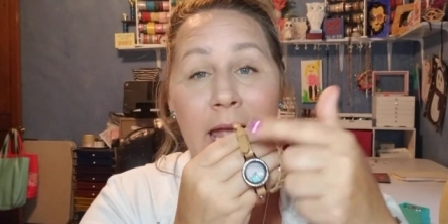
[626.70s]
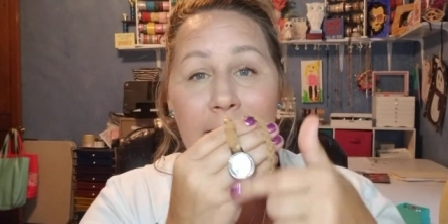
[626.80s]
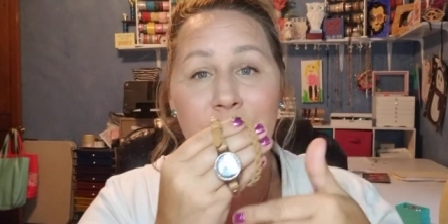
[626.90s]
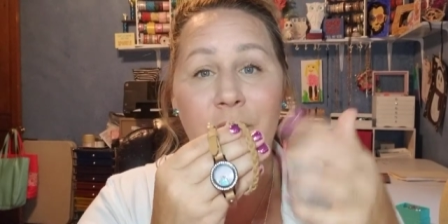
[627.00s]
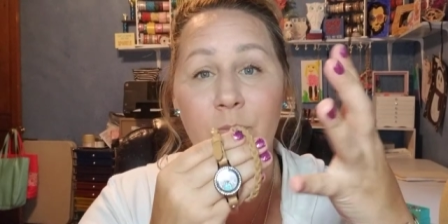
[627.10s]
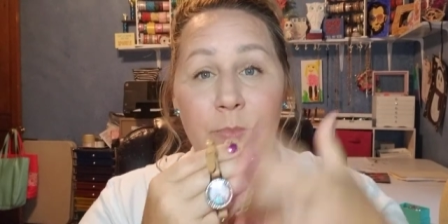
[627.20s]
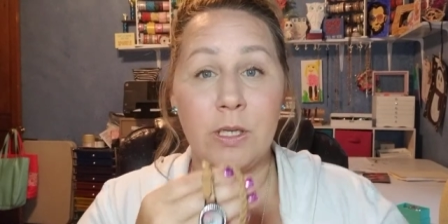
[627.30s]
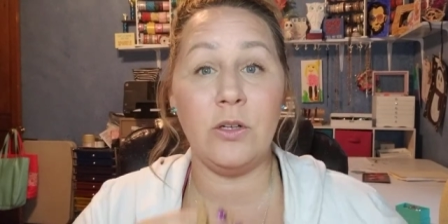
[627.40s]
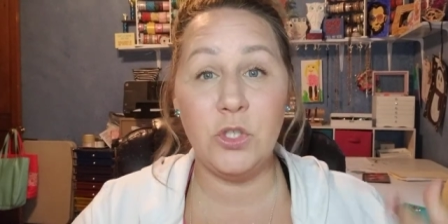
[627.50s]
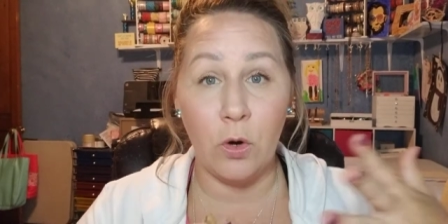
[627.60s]
and you can
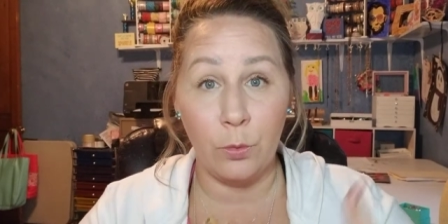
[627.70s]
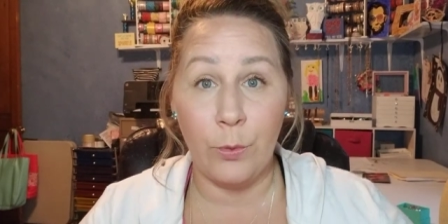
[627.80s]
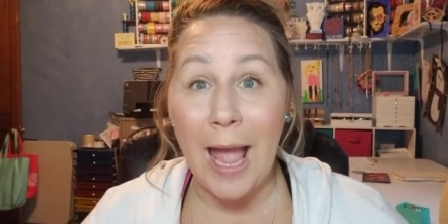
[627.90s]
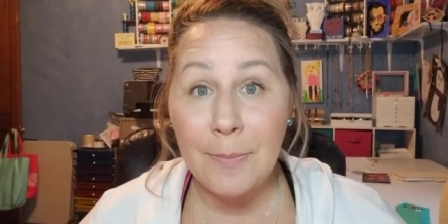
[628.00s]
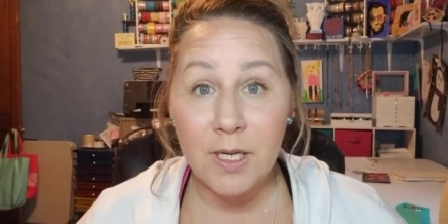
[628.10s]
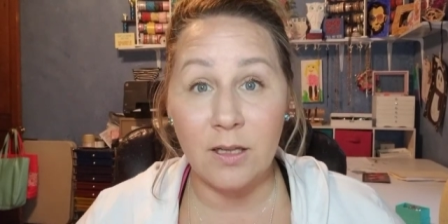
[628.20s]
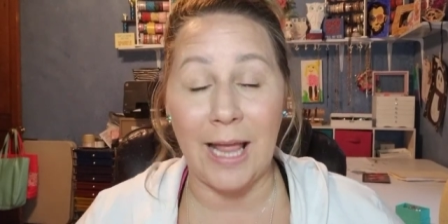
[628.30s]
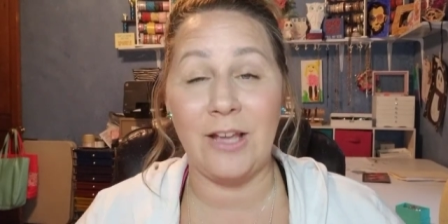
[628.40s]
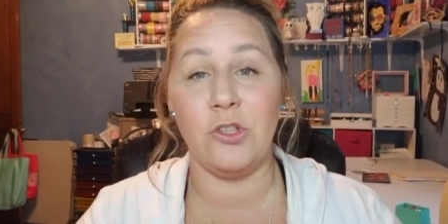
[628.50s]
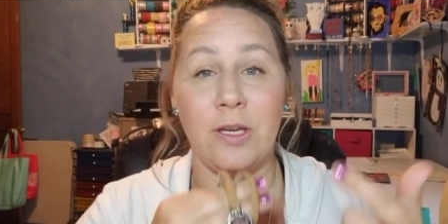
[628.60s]
build your wrap
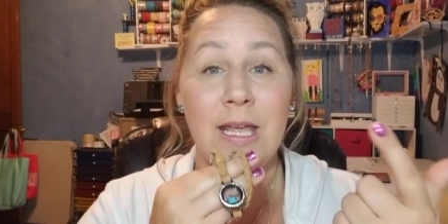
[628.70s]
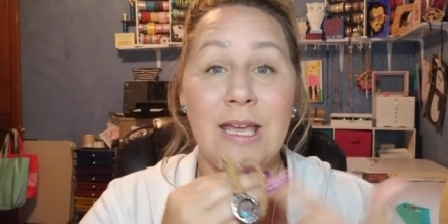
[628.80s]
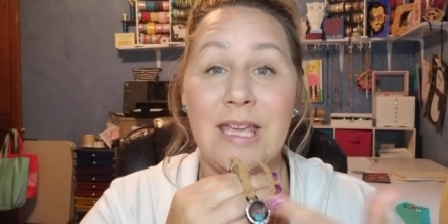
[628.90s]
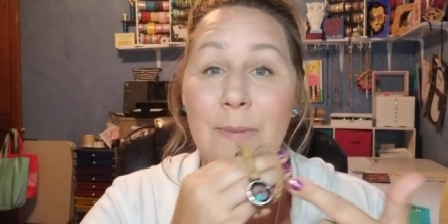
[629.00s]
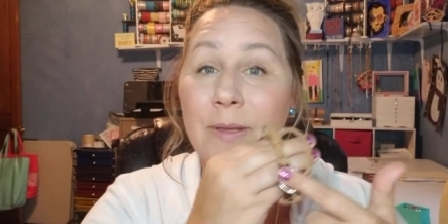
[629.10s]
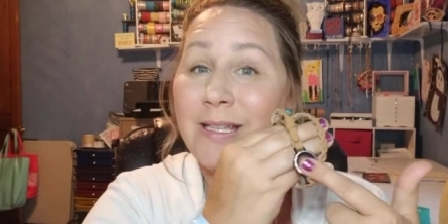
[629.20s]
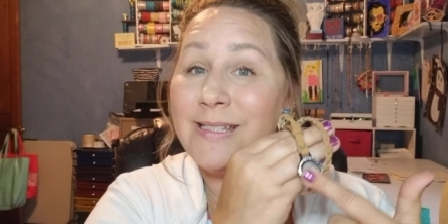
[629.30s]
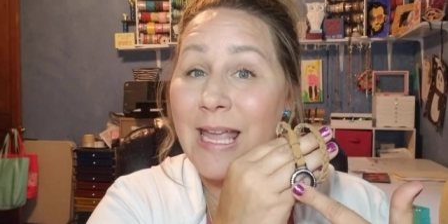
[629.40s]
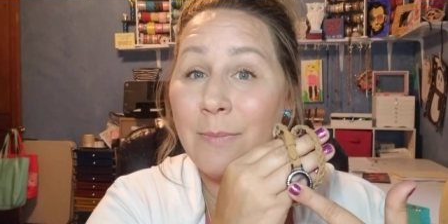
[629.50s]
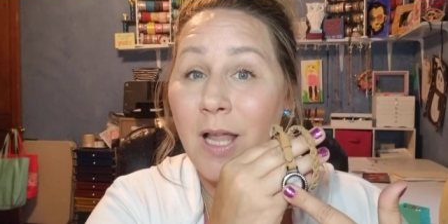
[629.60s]
collection, keeping the
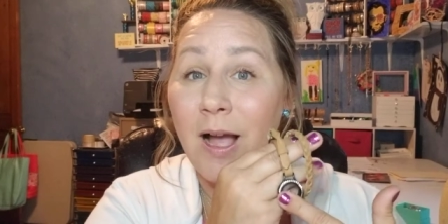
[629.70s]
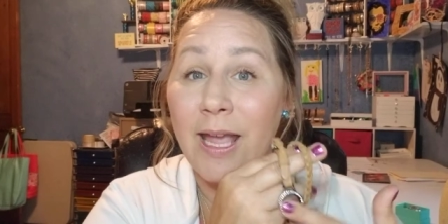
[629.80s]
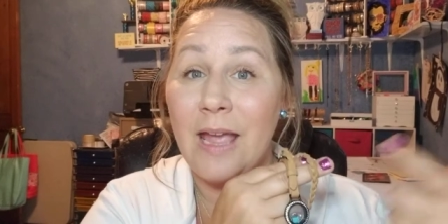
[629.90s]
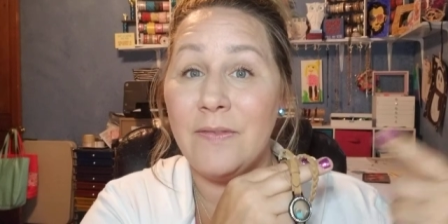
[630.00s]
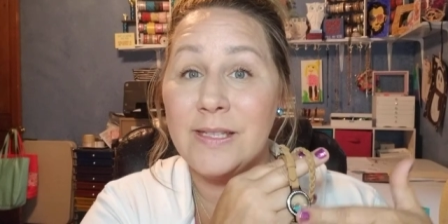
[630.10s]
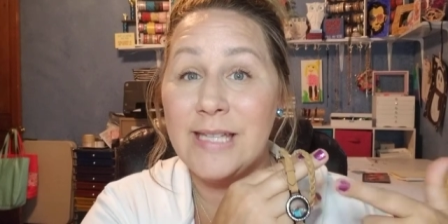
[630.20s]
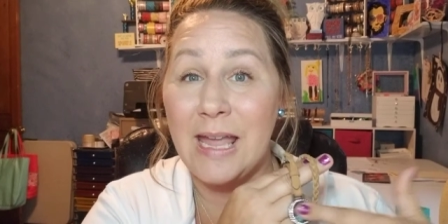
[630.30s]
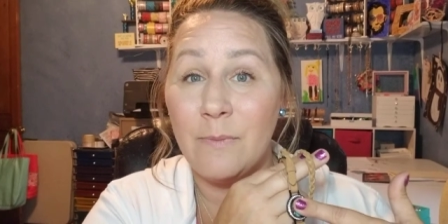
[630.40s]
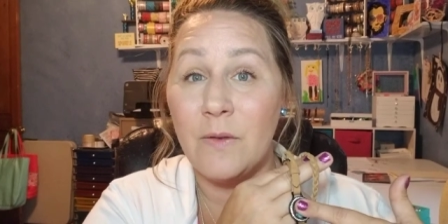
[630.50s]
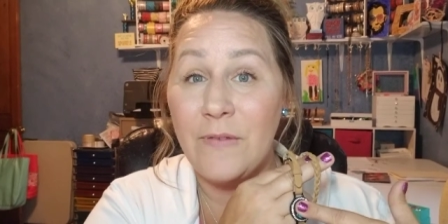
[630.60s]
same locket and the
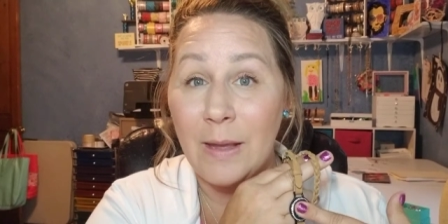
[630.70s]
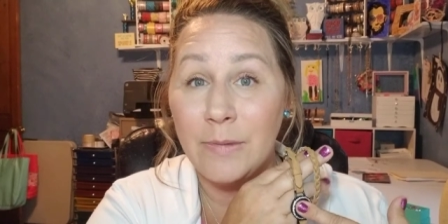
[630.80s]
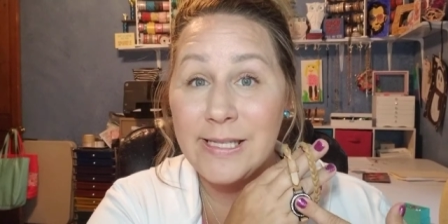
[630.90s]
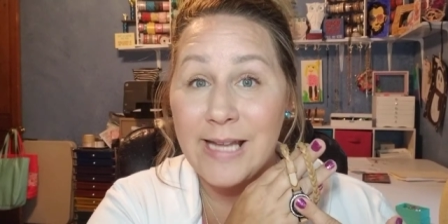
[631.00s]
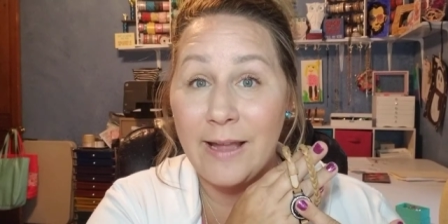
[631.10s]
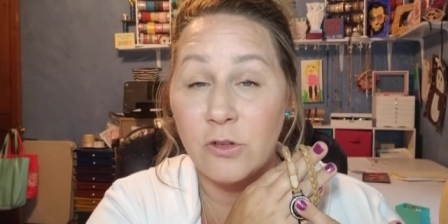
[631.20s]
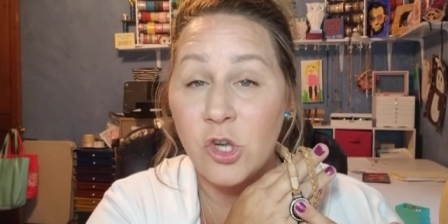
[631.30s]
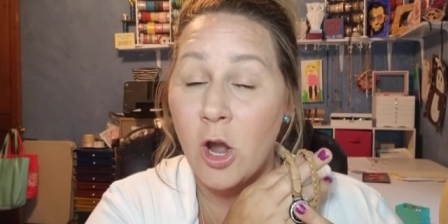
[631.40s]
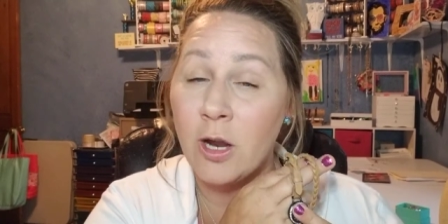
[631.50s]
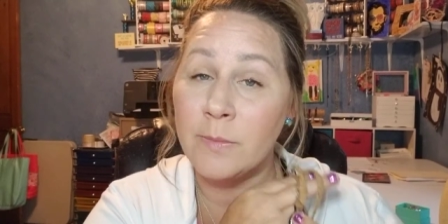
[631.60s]
same family style
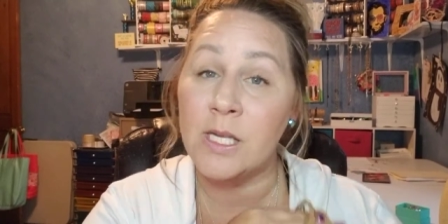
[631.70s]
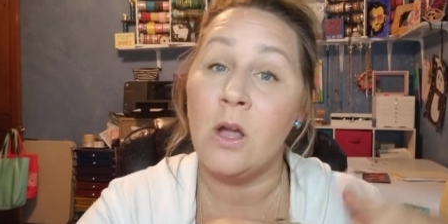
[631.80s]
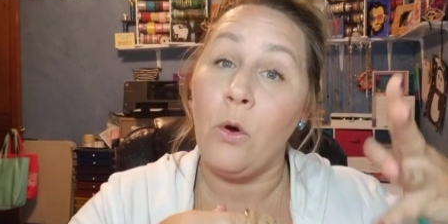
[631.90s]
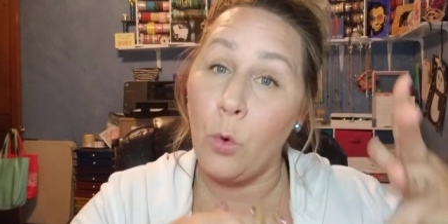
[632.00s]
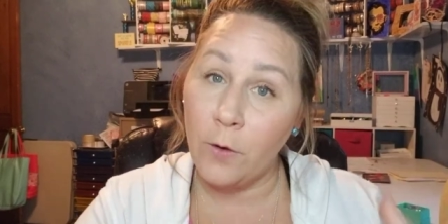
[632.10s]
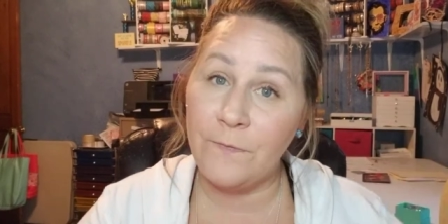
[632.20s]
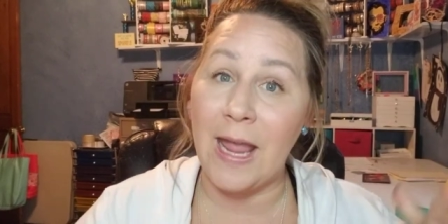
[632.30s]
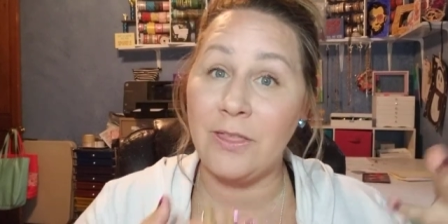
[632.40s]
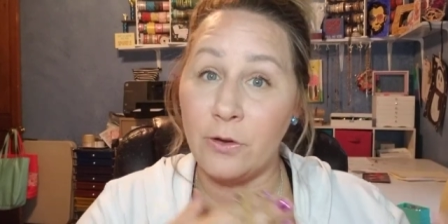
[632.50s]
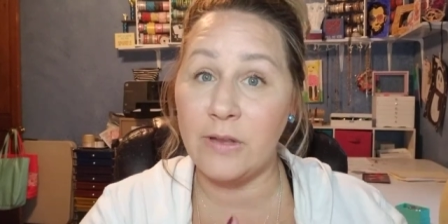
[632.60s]
charms or
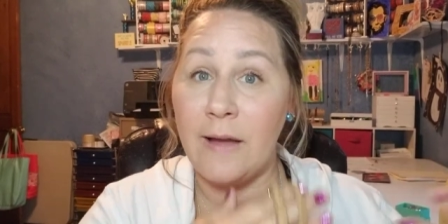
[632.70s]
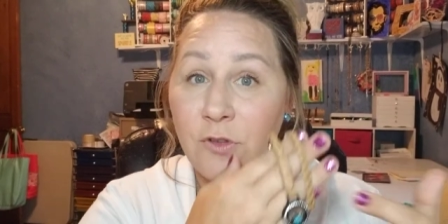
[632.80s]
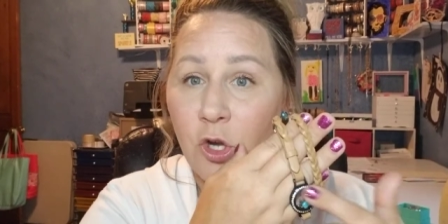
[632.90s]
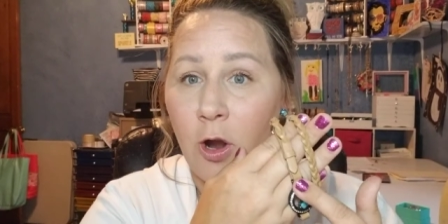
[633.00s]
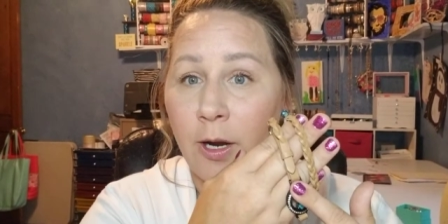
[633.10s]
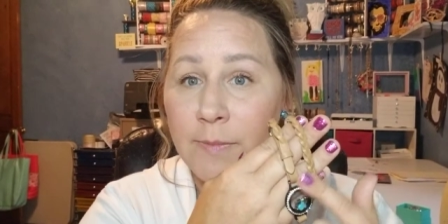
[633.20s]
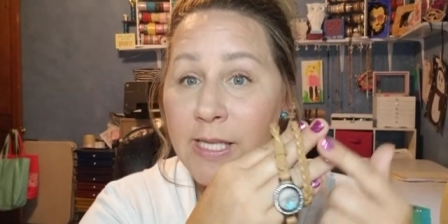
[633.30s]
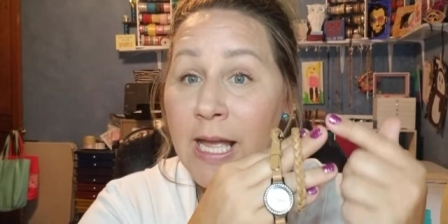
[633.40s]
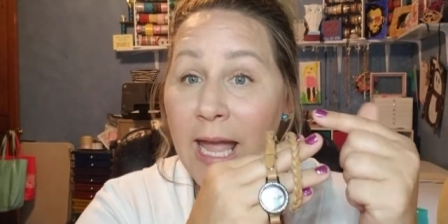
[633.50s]
faith or love charms,